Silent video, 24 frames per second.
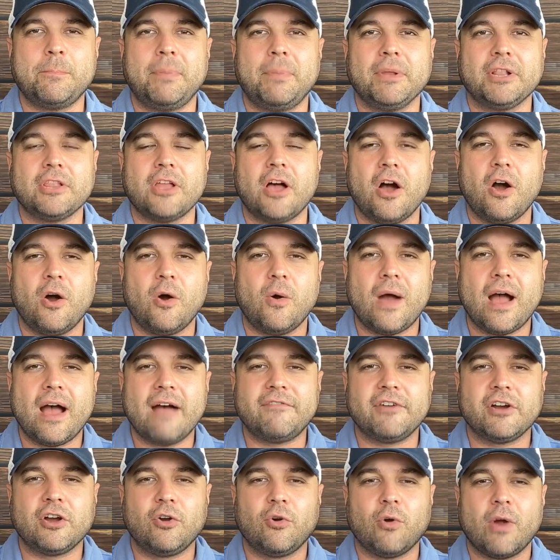below. Have
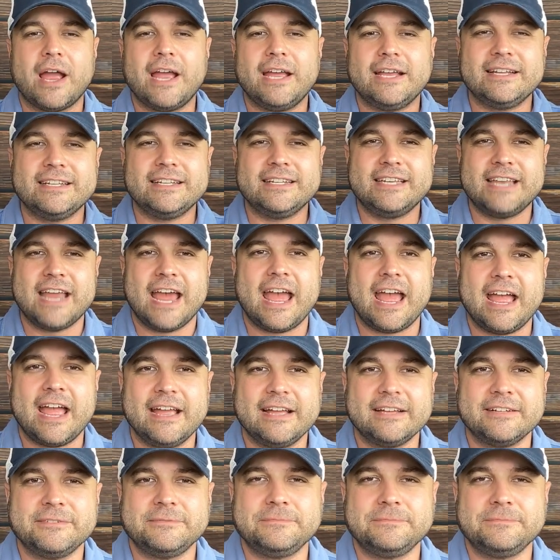a great day.